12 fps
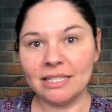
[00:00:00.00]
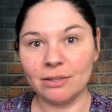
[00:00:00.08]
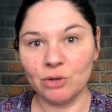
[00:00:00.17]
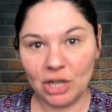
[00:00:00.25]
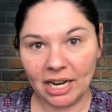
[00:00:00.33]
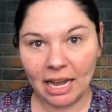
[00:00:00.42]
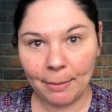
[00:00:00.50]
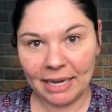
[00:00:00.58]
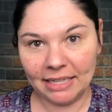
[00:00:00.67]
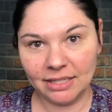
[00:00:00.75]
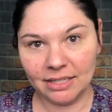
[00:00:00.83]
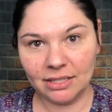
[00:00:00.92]
So check out my
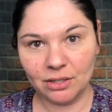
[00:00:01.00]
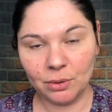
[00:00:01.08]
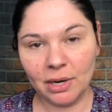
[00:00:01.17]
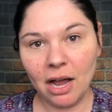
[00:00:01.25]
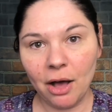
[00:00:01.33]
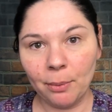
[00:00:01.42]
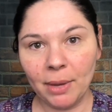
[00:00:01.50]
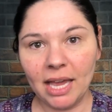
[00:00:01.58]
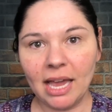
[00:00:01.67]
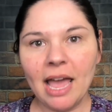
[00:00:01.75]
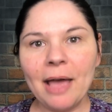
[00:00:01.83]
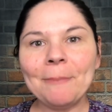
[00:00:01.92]
Insta story all week.